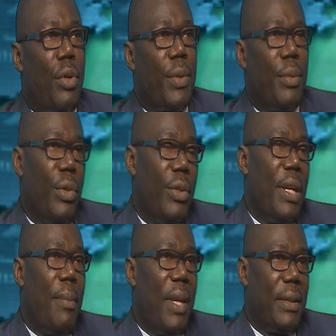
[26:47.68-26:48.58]
Millionaire
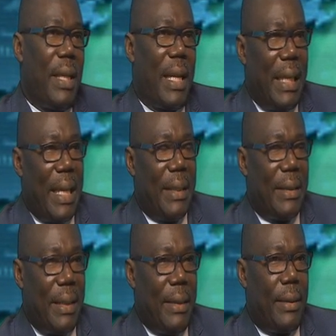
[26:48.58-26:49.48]
Masterclass
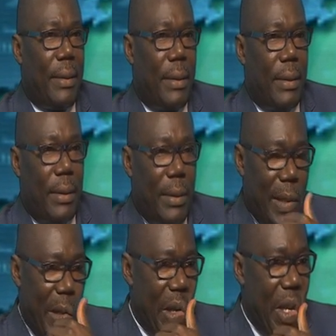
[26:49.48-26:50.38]
is
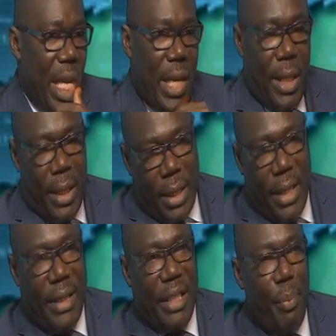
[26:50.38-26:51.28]

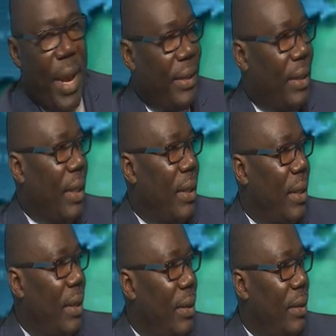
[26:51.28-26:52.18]
is the basic,
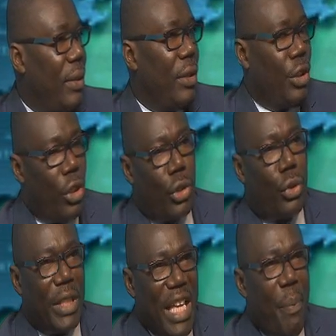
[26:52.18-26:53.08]
just to
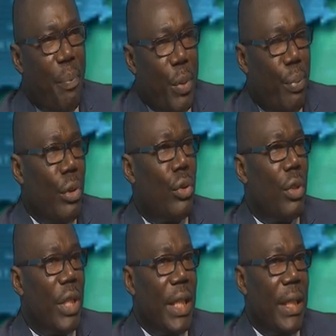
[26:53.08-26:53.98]
get people into
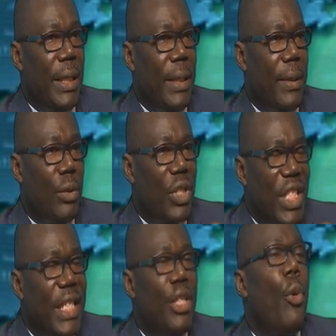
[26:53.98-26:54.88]
the to see
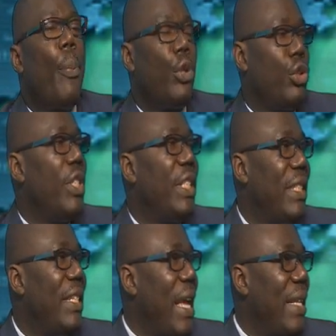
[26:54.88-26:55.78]
the opportunity
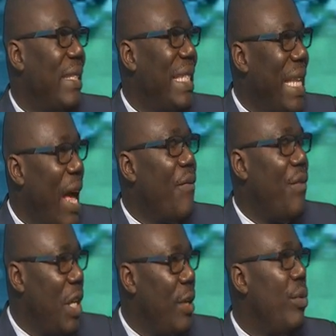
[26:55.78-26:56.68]
that is
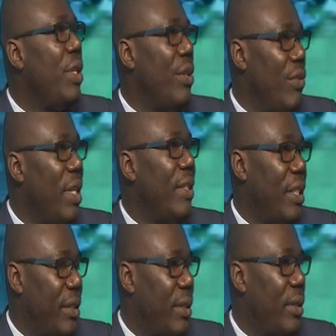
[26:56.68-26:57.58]
available in the real
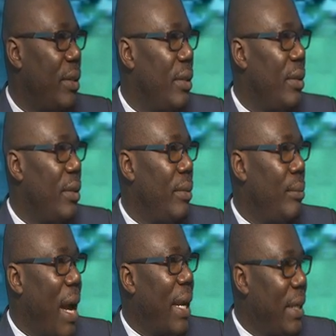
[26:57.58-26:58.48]
estate
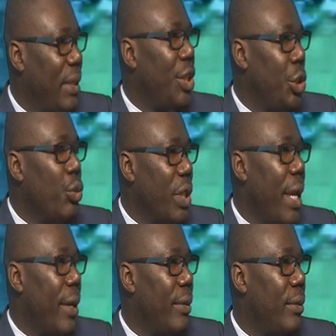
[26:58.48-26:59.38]
market in the UK,
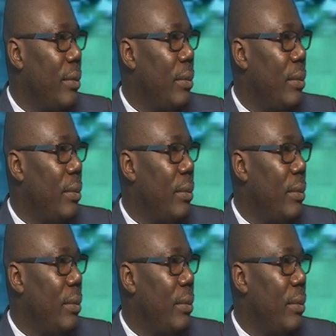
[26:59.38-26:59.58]
mm.